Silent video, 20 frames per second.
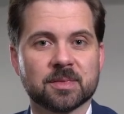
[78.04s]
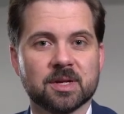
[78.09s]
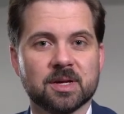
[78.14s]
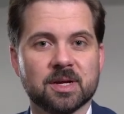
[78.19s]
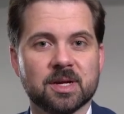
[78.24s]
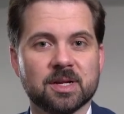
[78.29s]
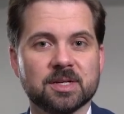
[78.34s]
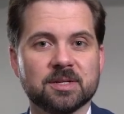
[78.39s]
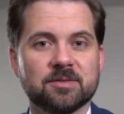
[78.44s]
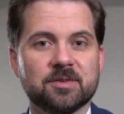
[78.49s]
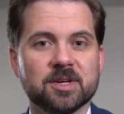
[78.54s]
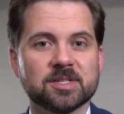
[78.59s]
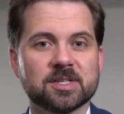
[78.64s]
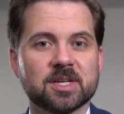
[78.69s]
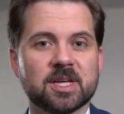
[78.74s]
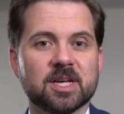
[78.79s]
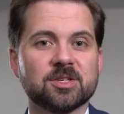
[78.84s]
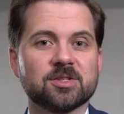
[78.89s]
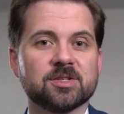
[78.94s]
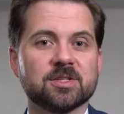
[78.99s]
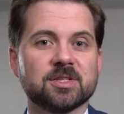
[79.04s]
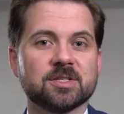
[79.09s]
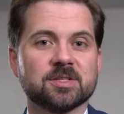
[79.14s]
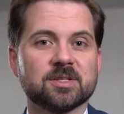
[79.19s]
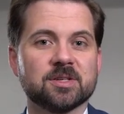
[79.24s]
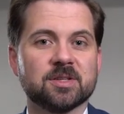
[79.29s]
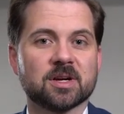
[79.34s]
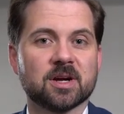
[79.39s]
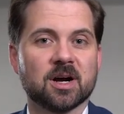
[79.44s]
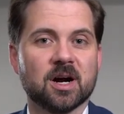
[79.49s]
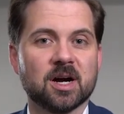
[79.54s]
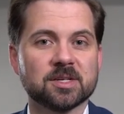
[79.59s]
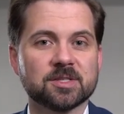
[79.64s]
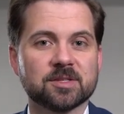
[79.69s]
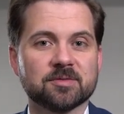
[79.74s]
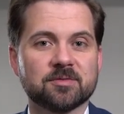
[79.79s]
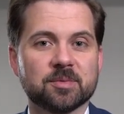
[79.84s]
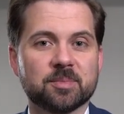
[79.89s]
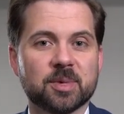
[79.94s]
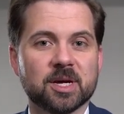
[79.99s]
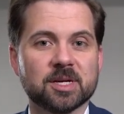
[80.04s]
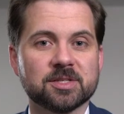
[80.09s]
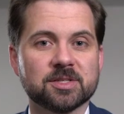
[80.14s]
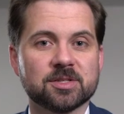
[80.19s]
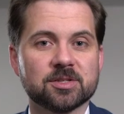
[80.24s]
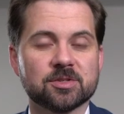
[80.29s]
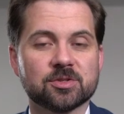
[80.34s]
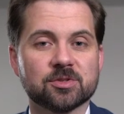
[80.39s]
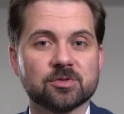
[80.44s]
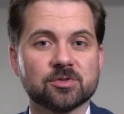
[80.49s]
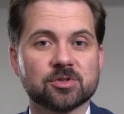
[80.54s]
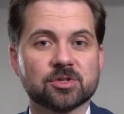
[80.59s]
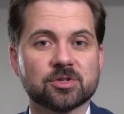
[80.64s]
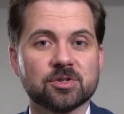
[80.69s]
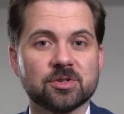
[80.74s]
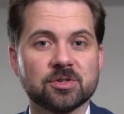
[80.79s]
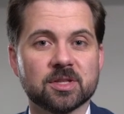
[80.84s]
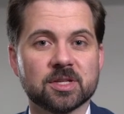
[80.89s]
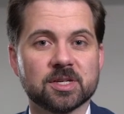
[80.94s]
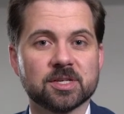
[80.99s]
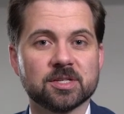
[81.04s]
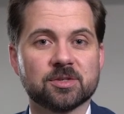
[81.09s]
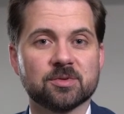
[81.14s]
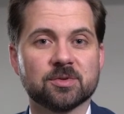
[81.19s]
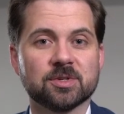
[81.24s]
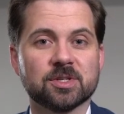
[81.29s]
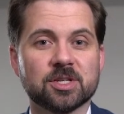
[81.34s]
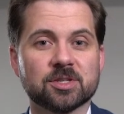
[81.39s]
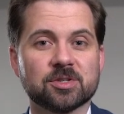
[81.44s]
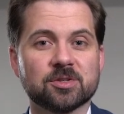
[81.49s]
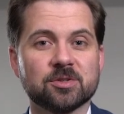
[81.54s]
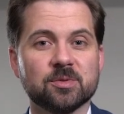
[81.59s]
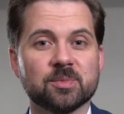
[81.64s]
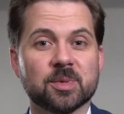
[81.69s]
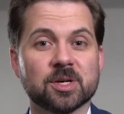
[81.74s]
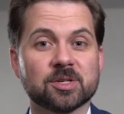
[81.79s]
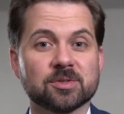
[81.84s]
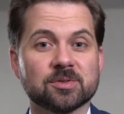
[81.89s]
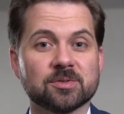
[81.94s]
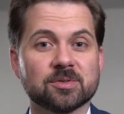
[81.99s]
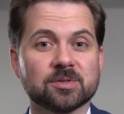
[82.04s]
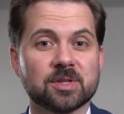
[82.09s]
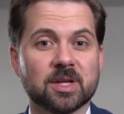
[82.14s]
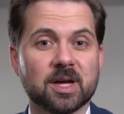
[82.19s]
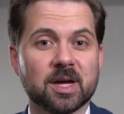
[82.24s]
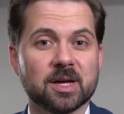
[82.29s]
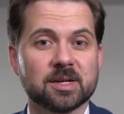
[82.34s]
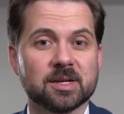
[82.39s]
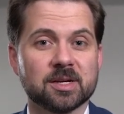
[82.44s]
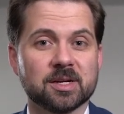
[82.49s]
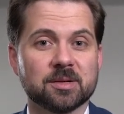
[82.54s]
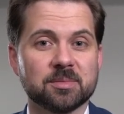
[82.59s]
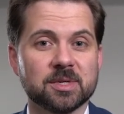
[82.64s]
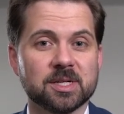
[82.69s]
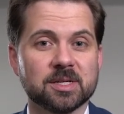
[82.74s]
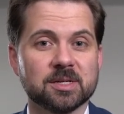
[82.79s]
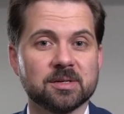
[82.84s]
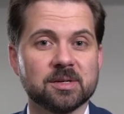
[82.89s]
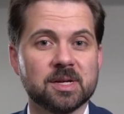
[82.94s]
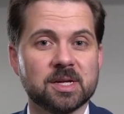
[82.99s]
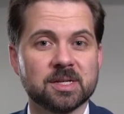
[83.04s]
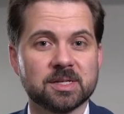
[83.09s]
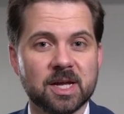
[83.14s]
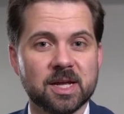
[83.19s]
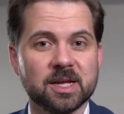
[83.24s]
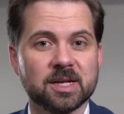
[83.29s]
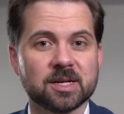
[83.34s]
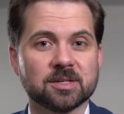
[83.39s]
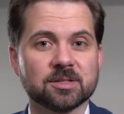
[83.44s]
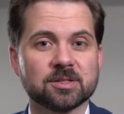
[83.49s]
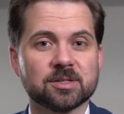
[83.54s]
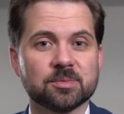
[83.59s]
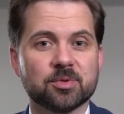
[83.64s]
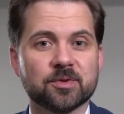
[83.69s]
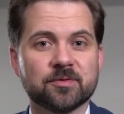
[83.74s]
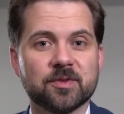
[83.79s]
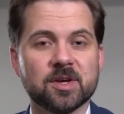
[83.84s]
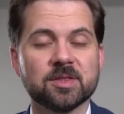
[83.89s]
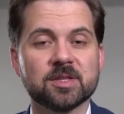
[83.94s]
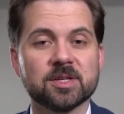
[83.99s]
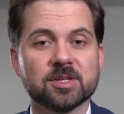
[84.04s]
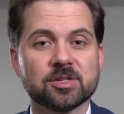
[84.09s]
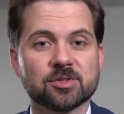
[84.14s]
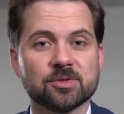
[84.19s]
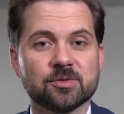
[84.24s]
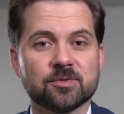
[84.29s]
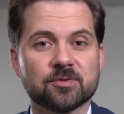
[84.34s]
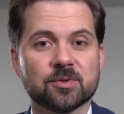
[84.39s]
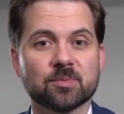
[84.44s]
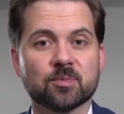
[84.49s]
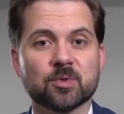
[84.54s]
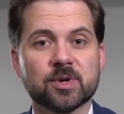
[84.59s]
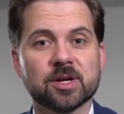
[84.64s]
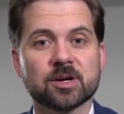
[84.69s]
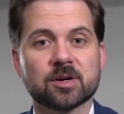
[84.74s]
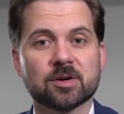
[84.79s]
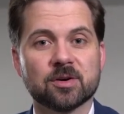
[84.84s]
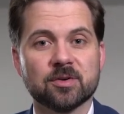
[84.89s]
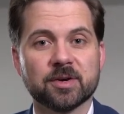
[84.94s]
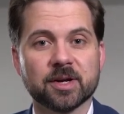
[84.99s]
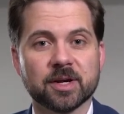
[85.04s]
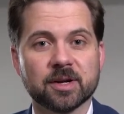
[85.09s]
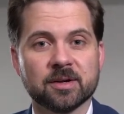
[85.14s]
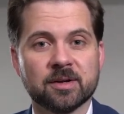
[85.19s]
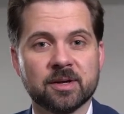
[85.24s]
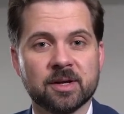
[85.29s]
An investigation into the cause of the pest issue should lead to additional measures that can be taken to prevent the issue from reoccurring.